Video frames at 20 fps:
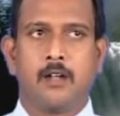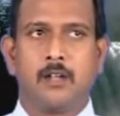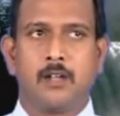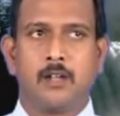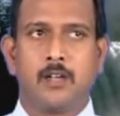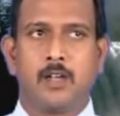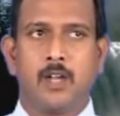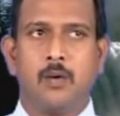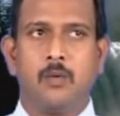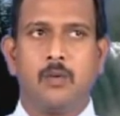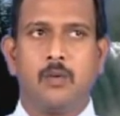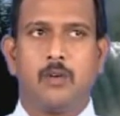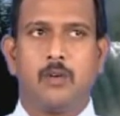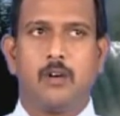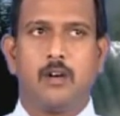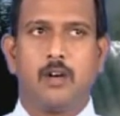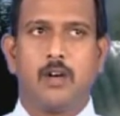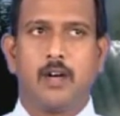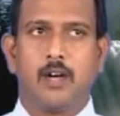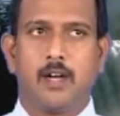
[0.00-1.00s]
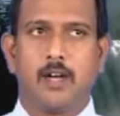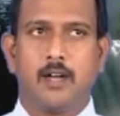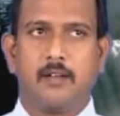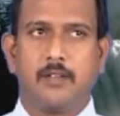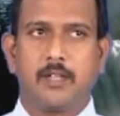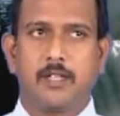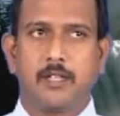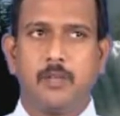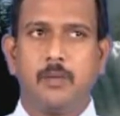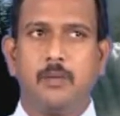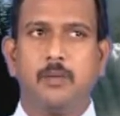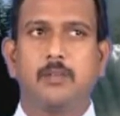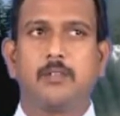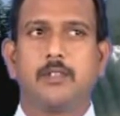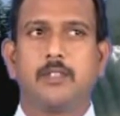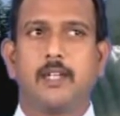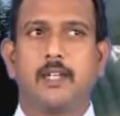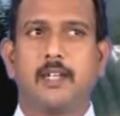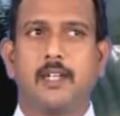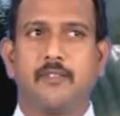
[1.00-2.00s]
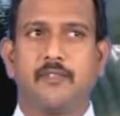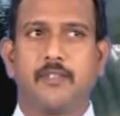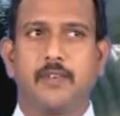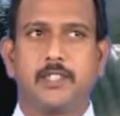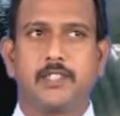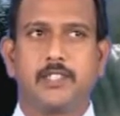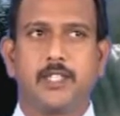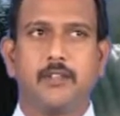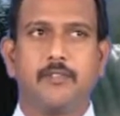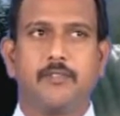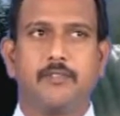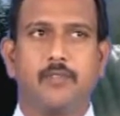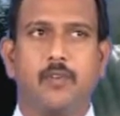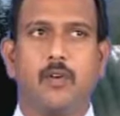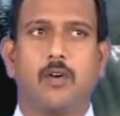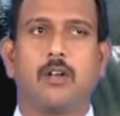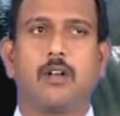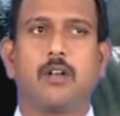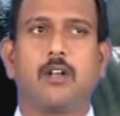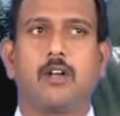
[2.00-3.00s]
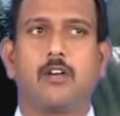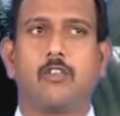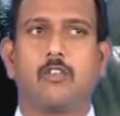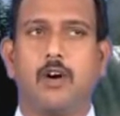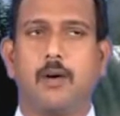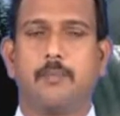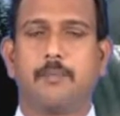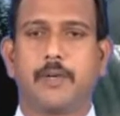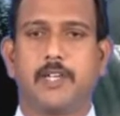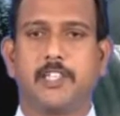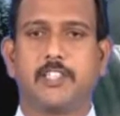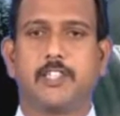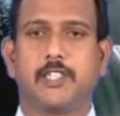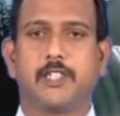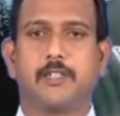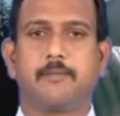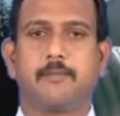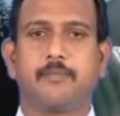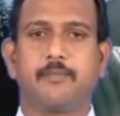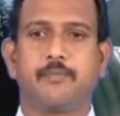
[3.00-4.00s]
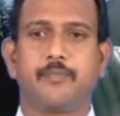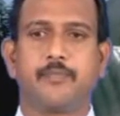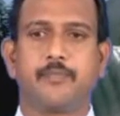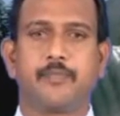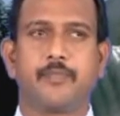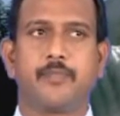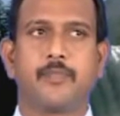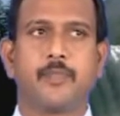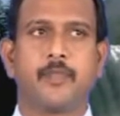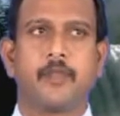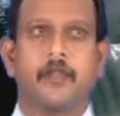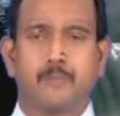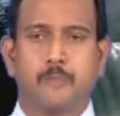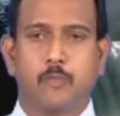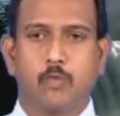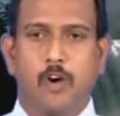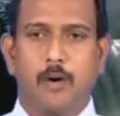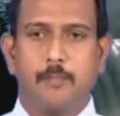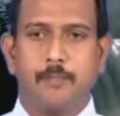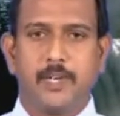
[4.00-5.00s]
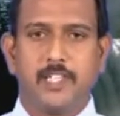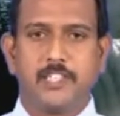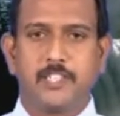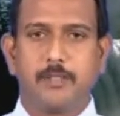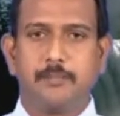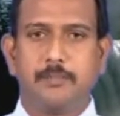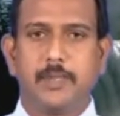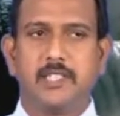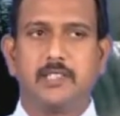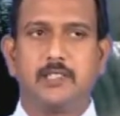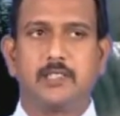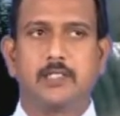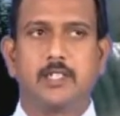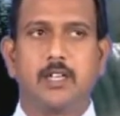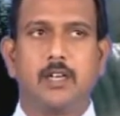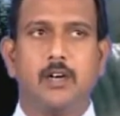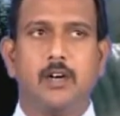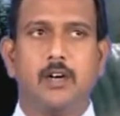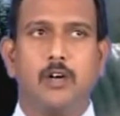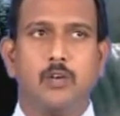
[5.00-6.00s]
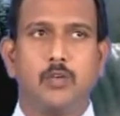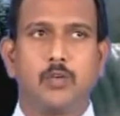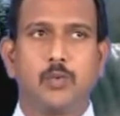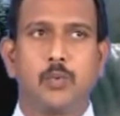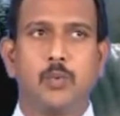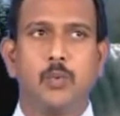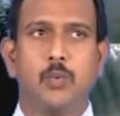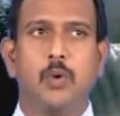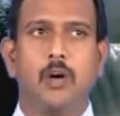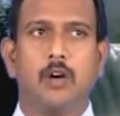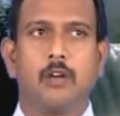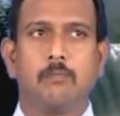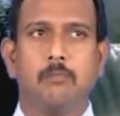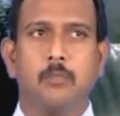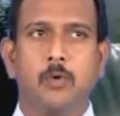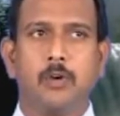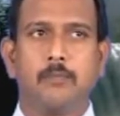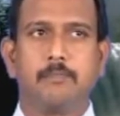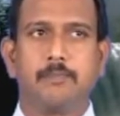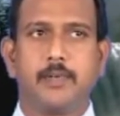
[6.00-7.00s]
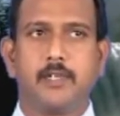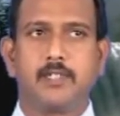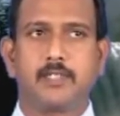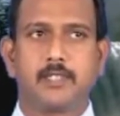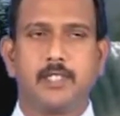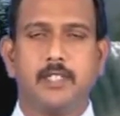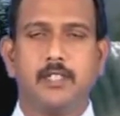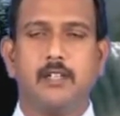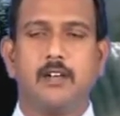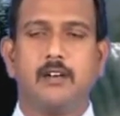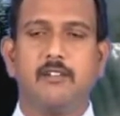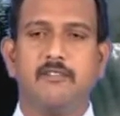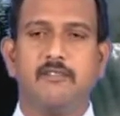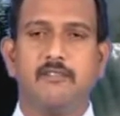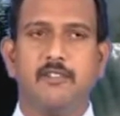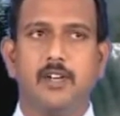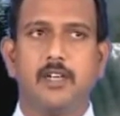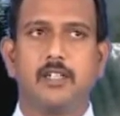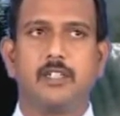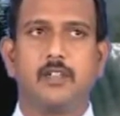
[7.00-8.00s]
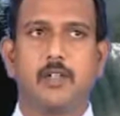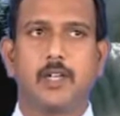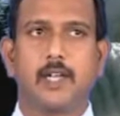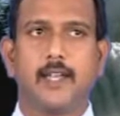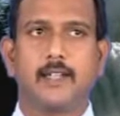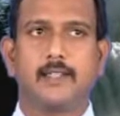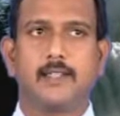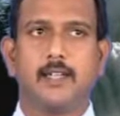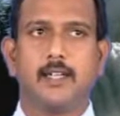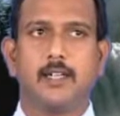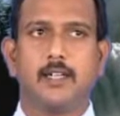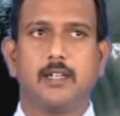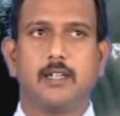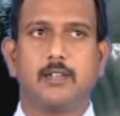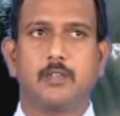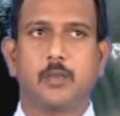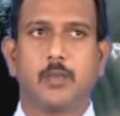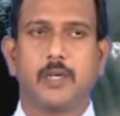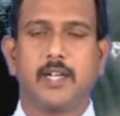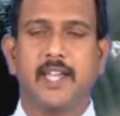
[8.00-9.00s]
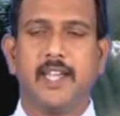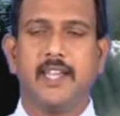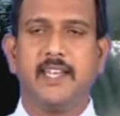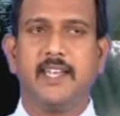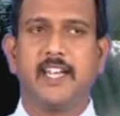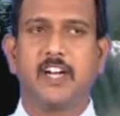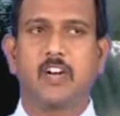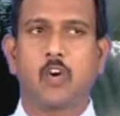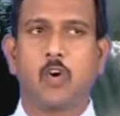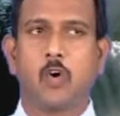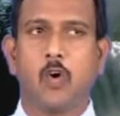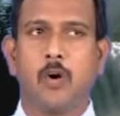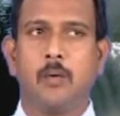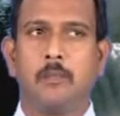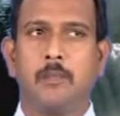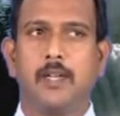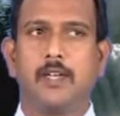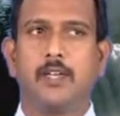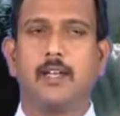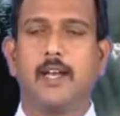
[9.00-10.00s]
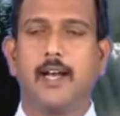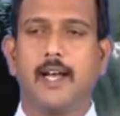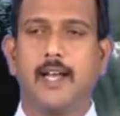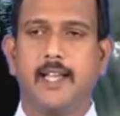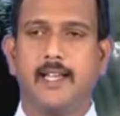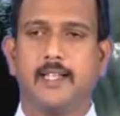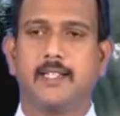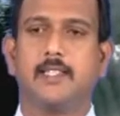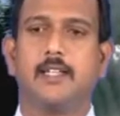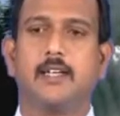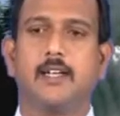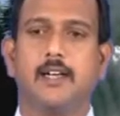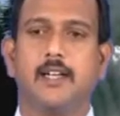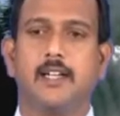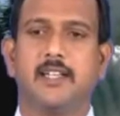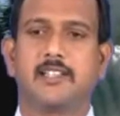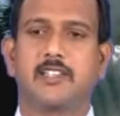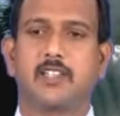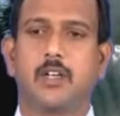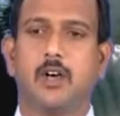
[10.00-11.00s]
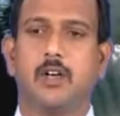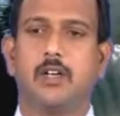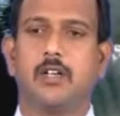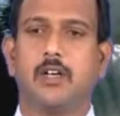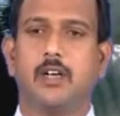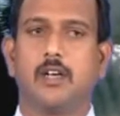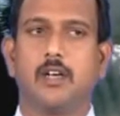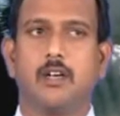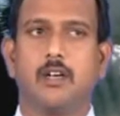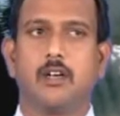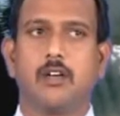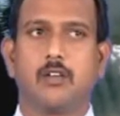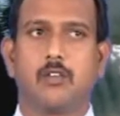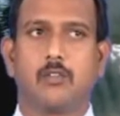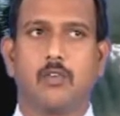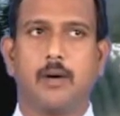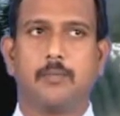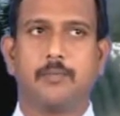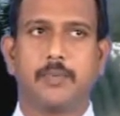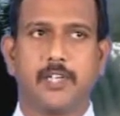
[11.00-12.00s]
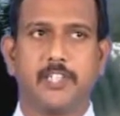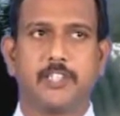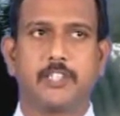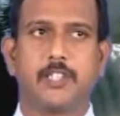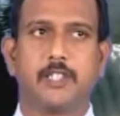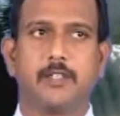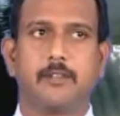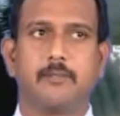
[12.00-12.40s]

Now, I will give the definition for cooperation. Cooperation means two or more persons work together to gain a common end is called cooperation.